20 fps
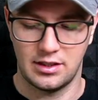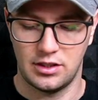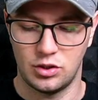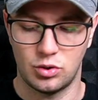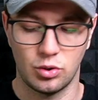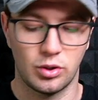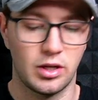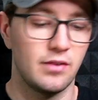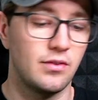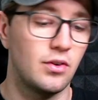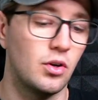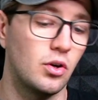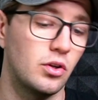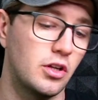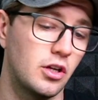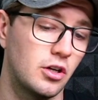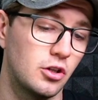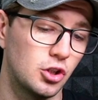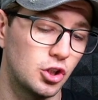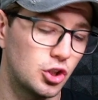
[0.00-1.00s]
to give you
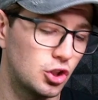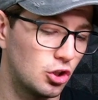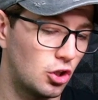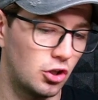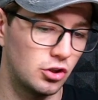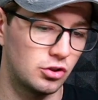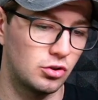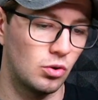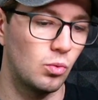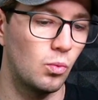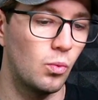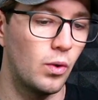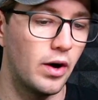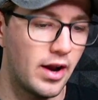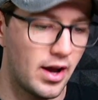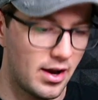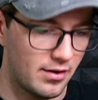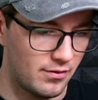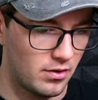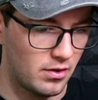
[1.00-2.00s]
another shot or
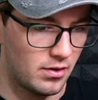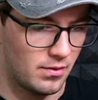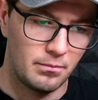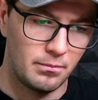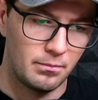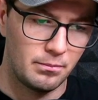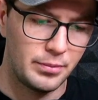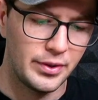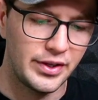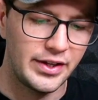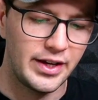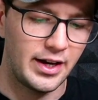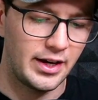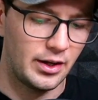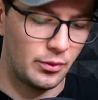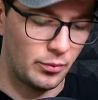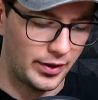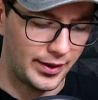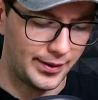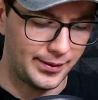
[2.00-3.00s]
whatever. But
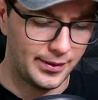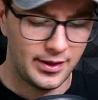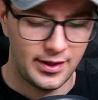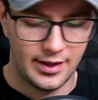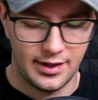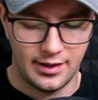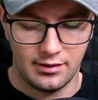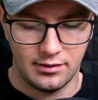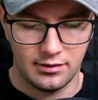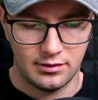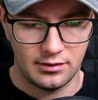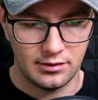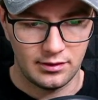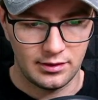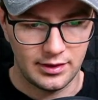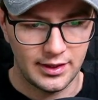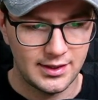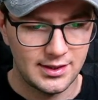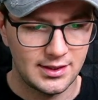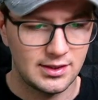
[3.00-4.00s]
anyway,
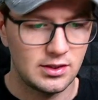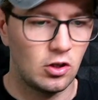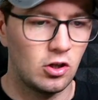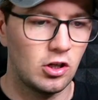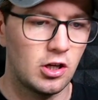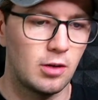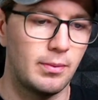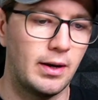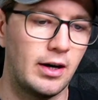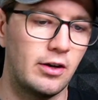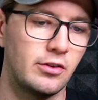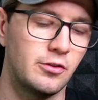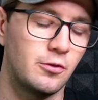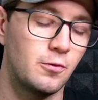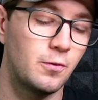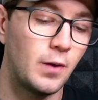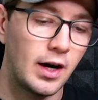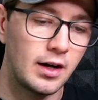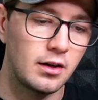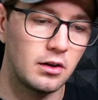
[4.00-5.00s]
let's talk about the
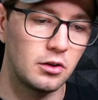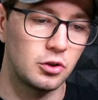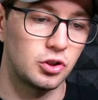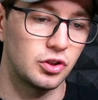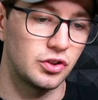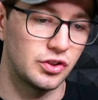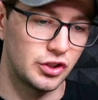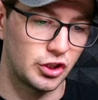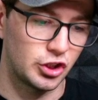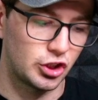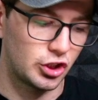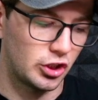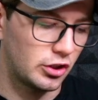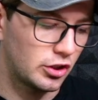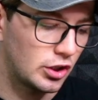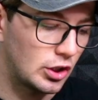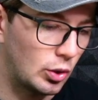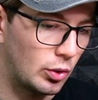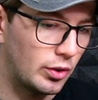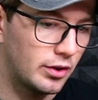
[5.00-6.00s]
final
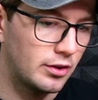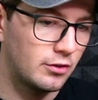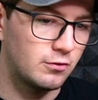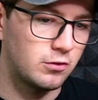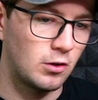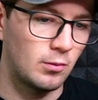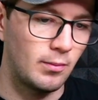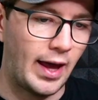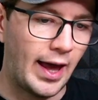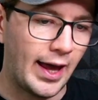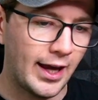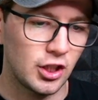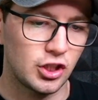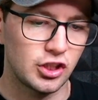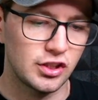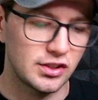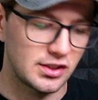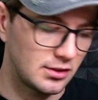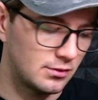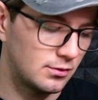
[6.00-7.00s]
transition, going from
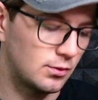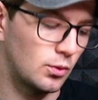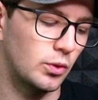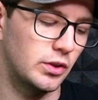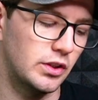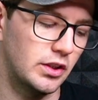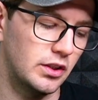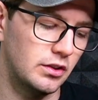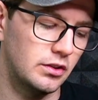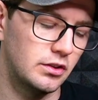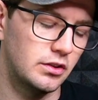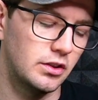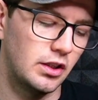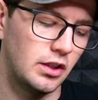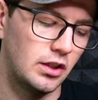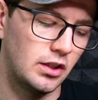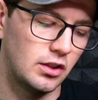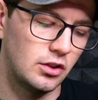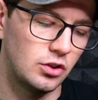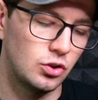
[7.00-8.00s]
anxious-avoidant
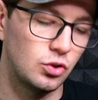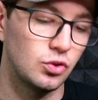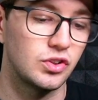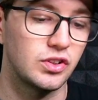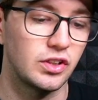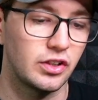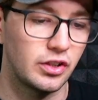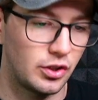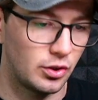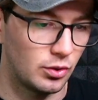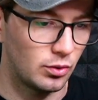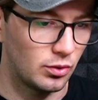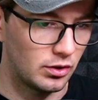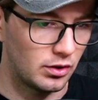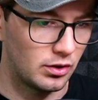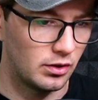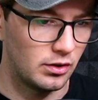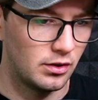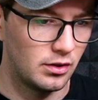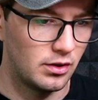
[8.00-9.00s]
to
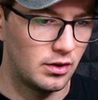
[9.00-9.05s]
secure.